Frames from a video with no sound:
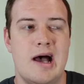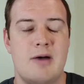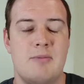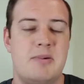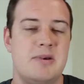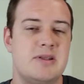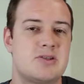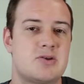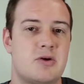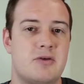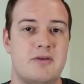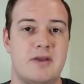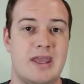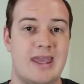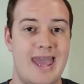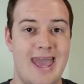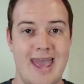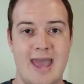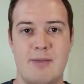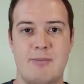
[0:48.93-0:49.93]
I've been sort of in
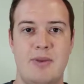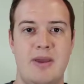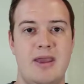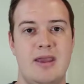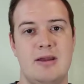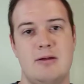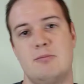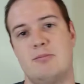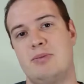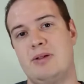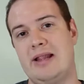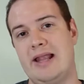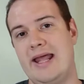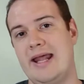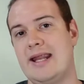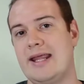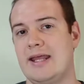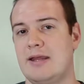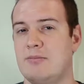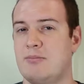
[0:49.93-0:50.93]
campaign
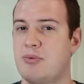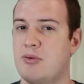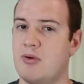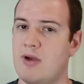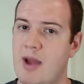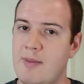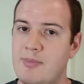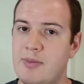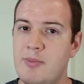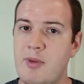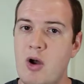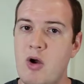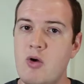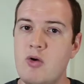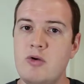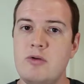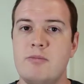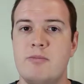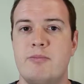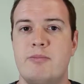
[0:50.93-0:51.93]
planning and prep
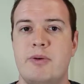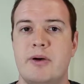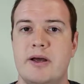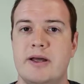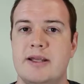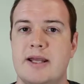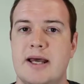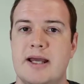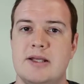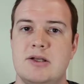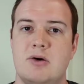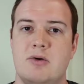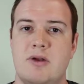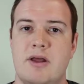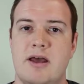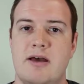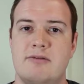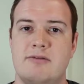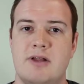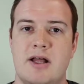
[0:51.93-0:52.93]
mode, but I don't
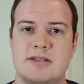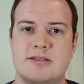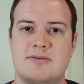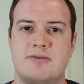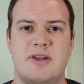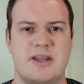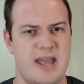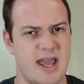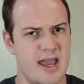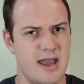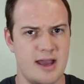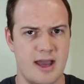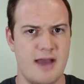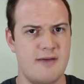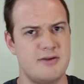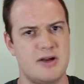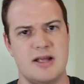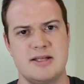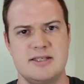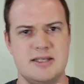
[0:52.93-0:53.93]
have lots of like, hey, I have
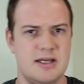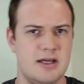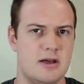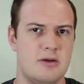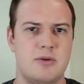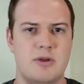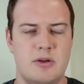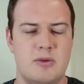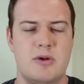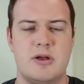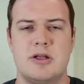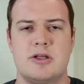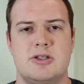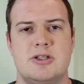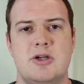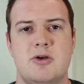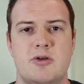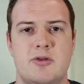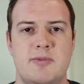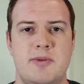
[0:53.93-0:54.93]
an idea I really want to
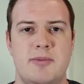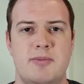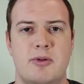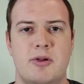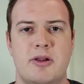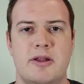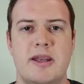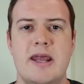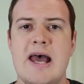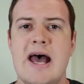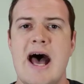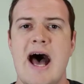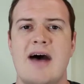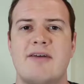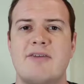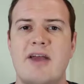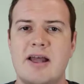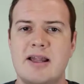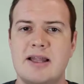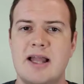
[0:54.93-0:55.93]
share with people, and
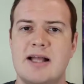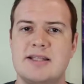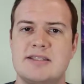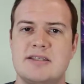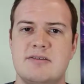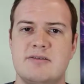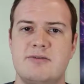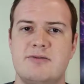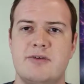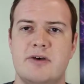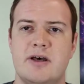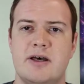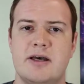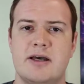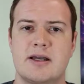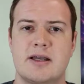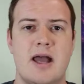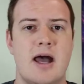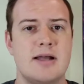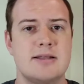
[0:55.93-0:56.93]
I've got lots of
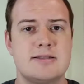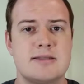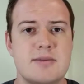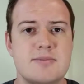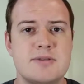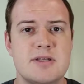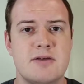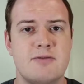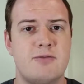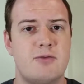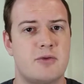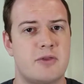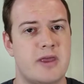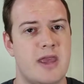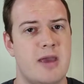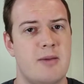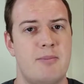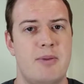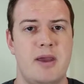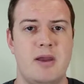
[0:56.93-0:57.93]
concept stuff for the
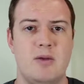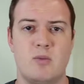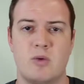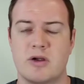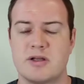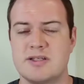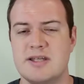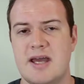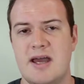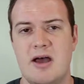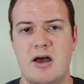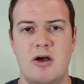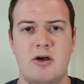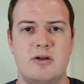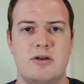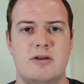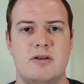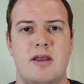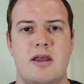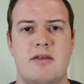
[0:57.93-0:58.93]
campaign worked
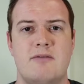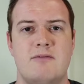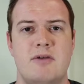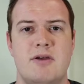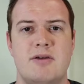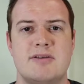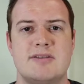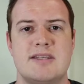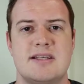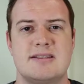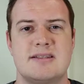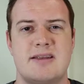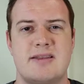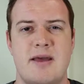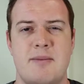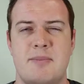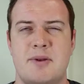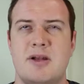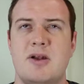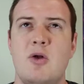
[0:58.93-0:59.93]
out and various things like
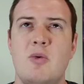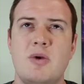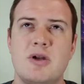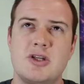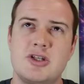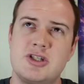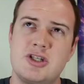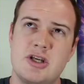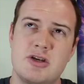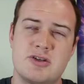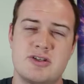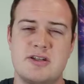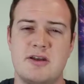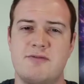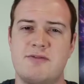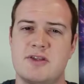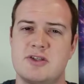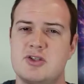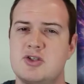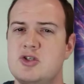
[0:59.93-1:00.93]
that, but I don't want to share
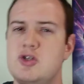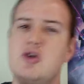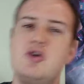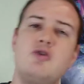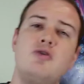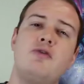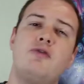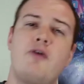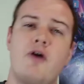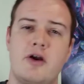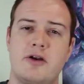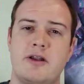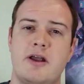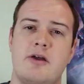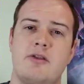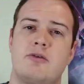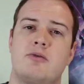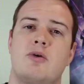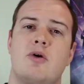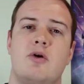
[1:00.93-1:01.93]
stuff that's too far
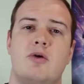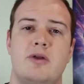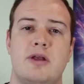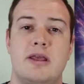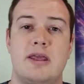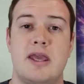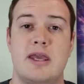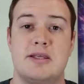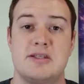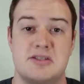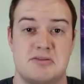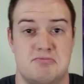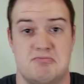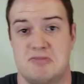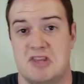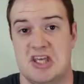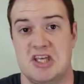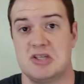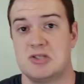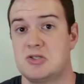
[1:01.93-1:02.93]
down the road in case
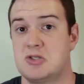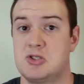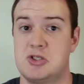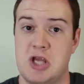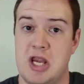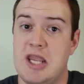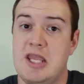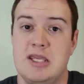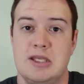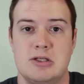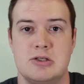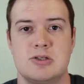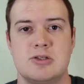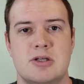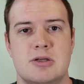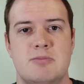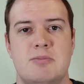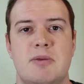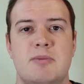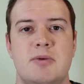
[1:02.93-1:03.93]
things change and